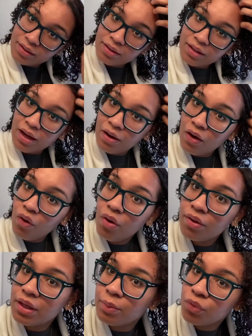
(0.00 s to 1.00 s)
now
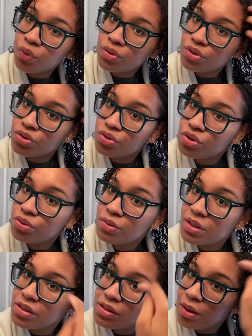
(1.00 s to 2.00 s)
all that I'm going to do
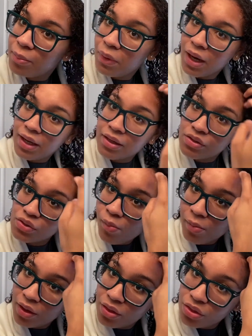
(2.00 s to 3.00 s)
is apply it to
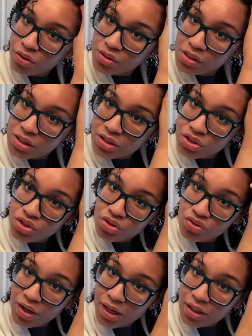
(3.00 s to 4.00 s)
my thirstiest
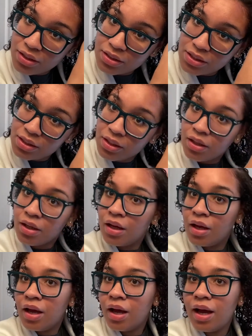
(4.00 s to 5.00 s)
strand
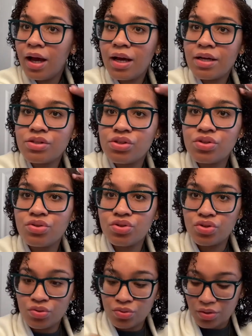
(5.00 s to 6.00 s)
as
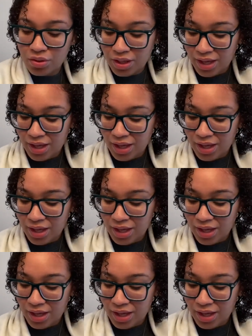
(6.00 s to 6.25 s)
usual